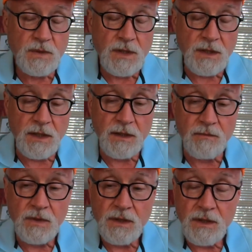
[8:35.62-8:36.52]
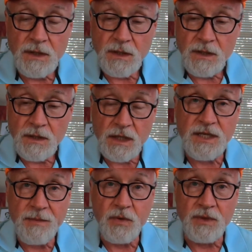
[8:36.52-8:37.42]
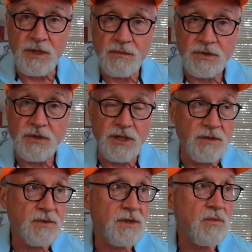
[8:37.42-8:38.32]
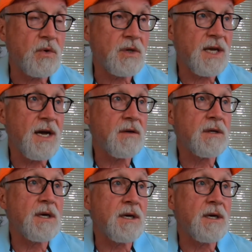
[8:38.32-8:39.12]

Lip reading: I was happy with it. It was good. It was a good workout.